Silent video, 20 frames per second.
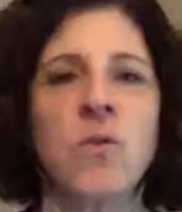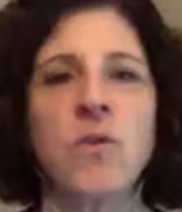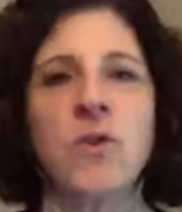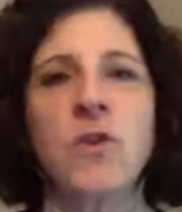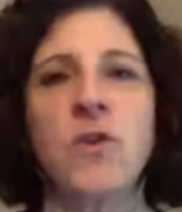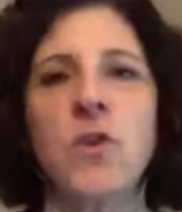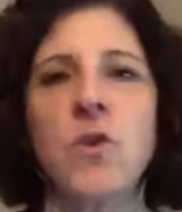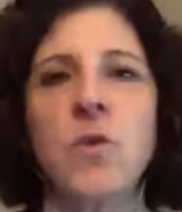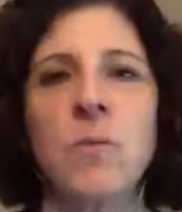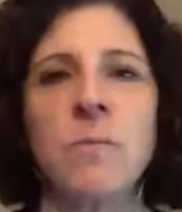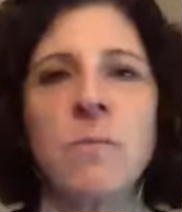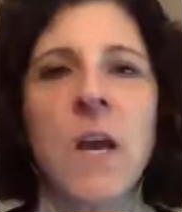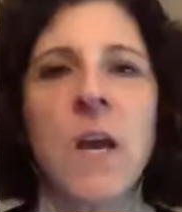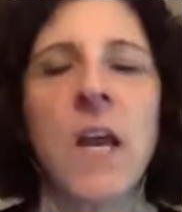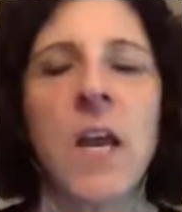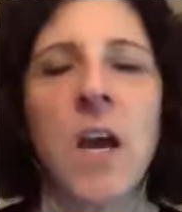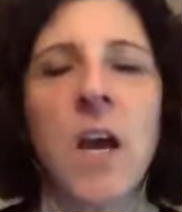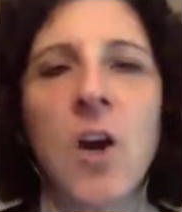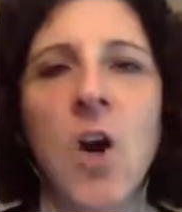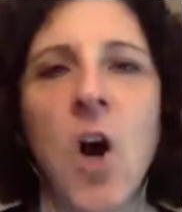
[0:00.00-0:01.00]
Zoom
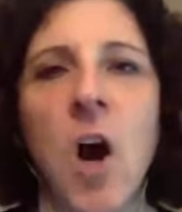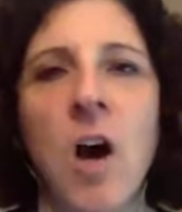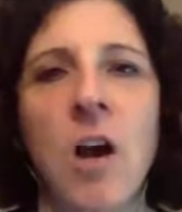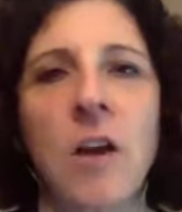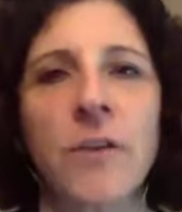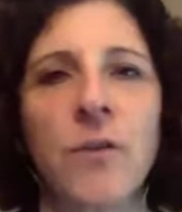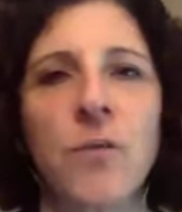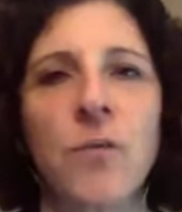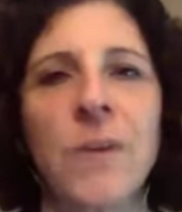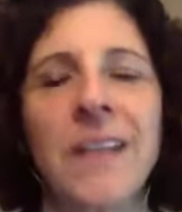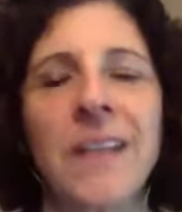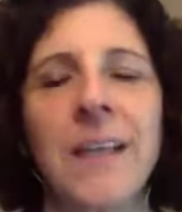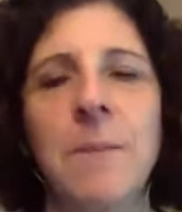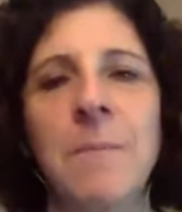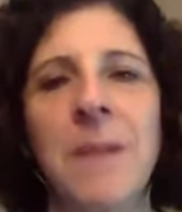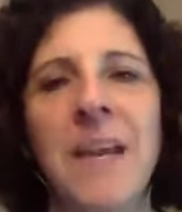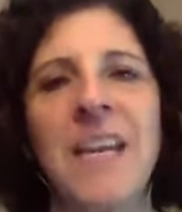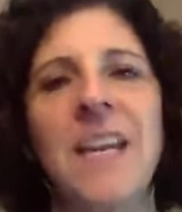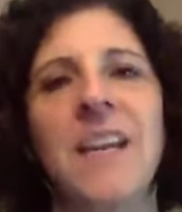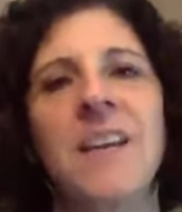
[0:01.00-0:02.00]
calls really
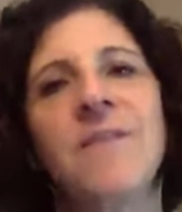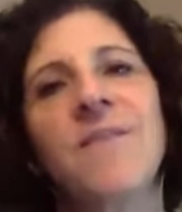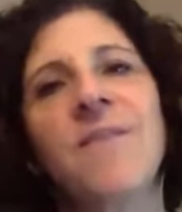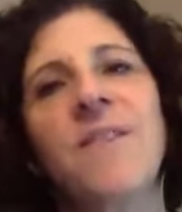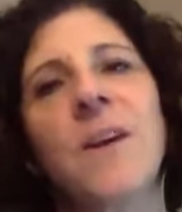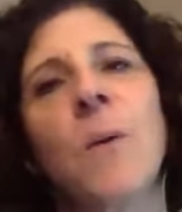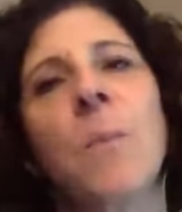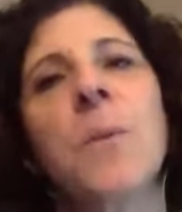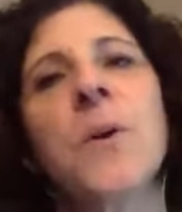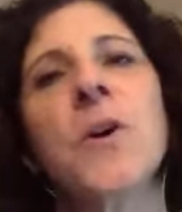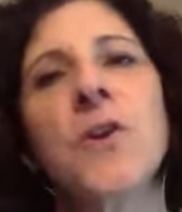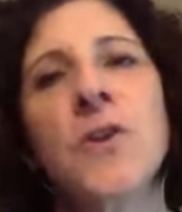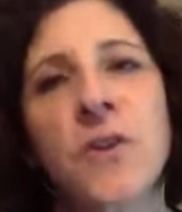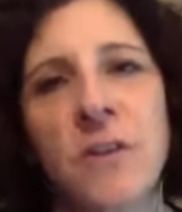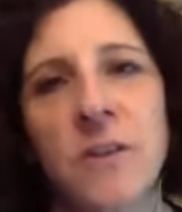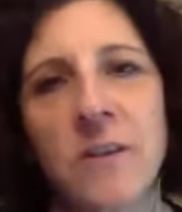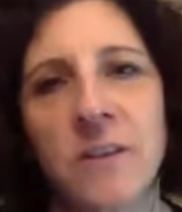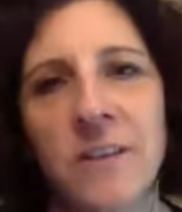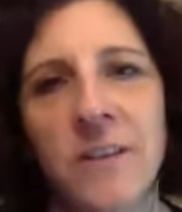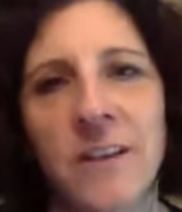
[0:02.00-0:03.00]
make it feel
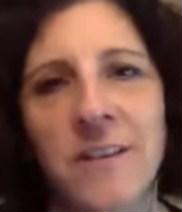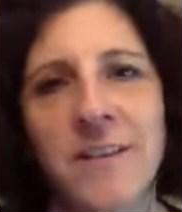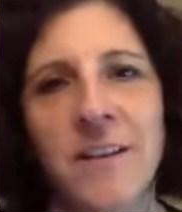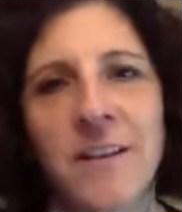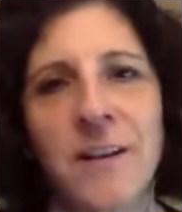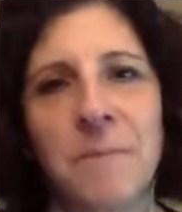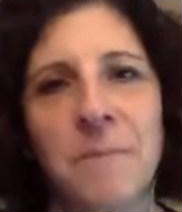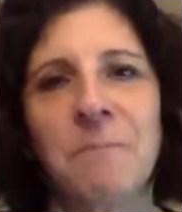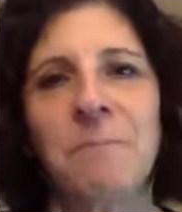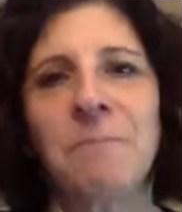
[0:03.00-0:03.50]
personal, doesn't it?